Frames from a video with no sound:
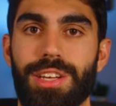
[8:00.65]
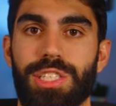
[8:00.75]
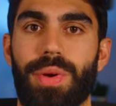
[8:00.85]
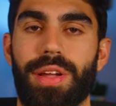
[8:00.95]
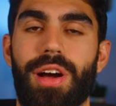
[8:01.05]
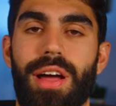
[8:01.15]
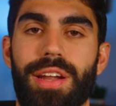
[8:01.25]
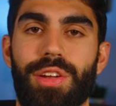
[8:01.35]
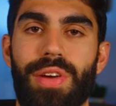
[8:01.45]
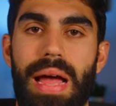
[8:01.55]
So I got
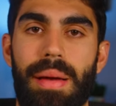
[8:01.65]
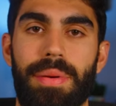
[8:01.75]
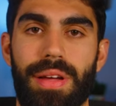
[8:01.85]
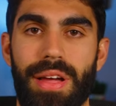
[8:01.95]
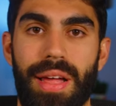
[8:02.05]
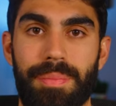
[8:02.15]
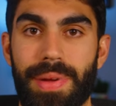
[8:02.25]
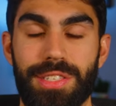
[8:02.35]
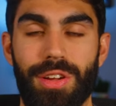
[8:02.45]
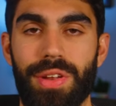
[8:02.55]
to grab like
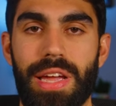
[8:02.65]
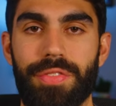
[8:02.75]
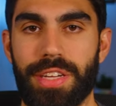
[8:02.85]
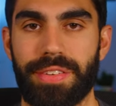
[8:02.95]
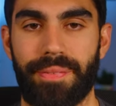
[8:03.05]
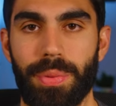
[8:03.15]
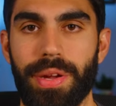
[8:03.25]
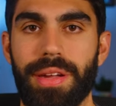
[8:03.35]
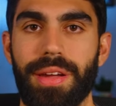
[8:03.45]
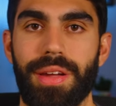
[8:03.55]
my Sony
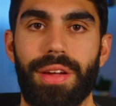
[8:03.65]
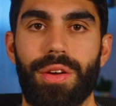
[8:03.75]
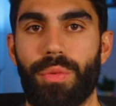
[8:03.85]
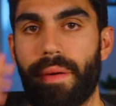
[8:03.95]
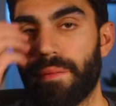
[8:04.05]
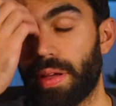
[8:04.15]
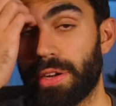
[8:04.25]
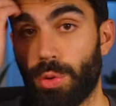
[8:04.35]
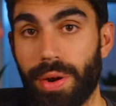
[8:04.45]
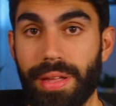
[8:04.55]
FX3 with a
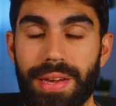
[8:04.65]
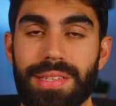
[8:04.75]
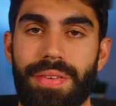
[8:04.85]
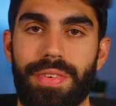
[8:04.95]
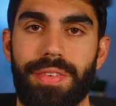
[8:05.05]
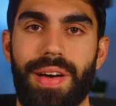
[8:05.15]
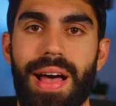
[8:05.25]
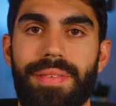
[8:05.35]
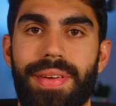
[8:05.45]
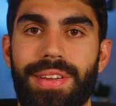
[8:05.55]
28 to
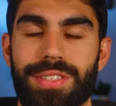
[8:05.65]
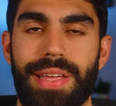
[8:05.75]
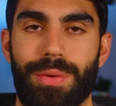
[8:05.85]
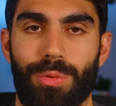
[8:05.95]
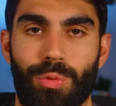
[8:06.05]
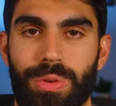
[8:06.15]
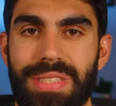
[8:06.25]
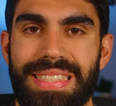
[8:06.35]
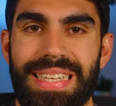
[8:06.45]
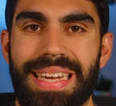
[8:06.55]
75 and just get
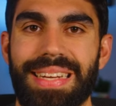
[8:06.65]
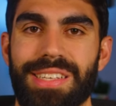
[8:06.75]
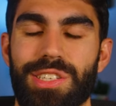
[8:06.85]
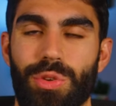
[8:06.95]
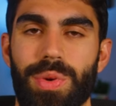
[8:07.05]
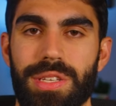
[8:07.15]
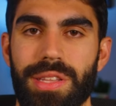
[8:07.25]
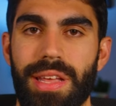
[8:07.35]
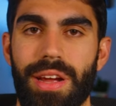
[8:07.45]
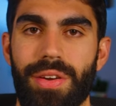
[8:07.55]
really tight and squeeze
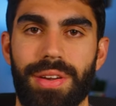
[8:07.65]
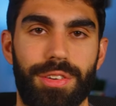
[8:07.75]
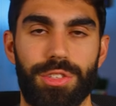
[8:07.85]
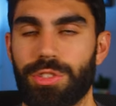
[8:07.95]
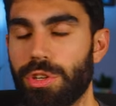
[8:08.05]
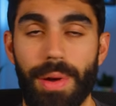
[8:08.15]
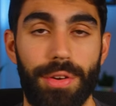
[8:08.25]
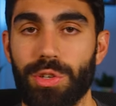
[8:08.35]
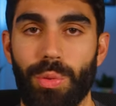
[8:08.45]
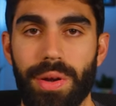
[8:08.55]
in there and zoom
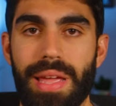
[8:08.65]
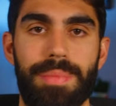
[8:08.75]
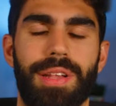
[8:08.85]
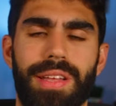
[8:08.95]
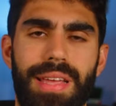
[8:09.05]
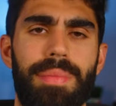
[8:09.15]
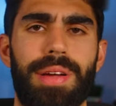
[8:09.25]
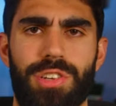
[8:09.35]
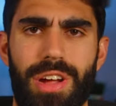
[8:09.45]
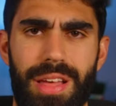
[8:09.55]
out 28 mil and get
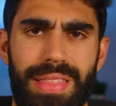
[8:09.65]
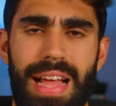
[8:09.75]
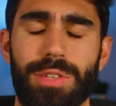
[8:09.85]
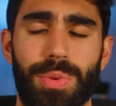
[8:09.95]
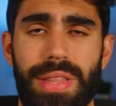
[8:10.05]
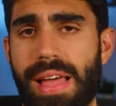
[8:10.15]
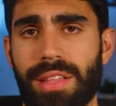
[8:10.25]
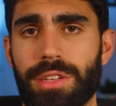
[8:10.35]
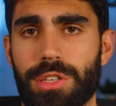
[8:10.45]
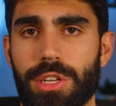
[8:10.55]
my shot. That's what that
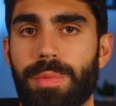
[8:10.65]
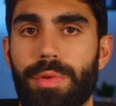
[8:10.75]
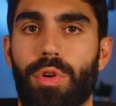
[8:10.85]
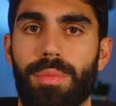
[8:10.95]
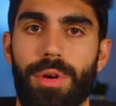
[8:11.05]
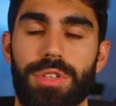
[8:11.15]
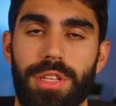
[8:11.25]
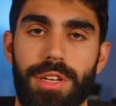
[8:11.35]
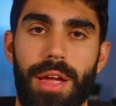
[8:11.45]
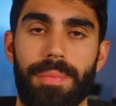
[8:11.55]
lens is going to be for most of
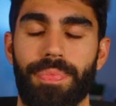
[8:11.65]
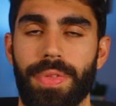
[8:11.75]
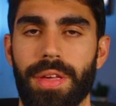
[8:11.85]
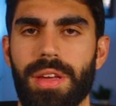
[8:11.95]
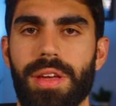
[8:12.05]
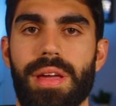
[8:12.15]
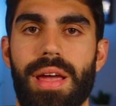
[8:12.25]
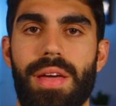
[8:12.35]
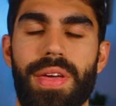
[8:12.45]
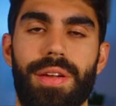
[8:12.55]
the time.
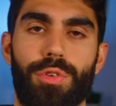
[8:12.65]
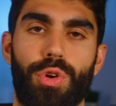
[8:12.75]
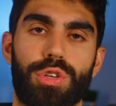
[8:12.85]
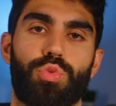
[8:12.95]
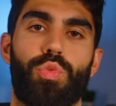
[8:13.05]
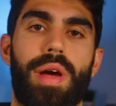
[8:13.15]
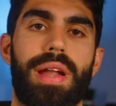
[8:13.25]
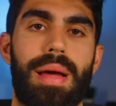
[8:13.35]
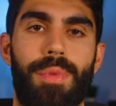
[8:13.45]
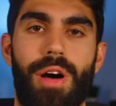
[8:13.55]
And then of course,
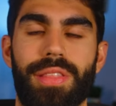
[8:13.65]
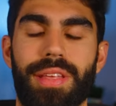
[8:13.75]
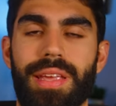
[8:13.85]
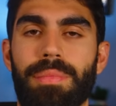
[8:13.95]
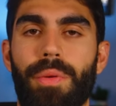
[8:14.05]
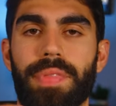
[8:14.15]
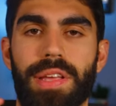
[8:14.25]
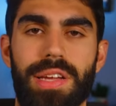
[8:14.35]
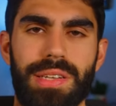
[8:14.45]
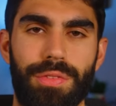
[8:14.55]
when I'm on the gimbal with
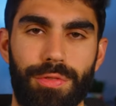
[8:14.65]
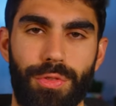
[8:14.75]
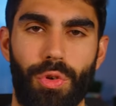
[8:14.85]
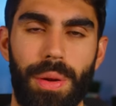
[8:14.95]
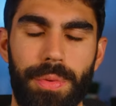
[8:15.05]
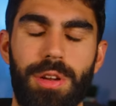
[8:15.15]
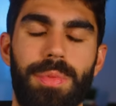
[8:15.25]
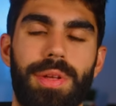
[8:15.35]
the a7 IV, I'm going to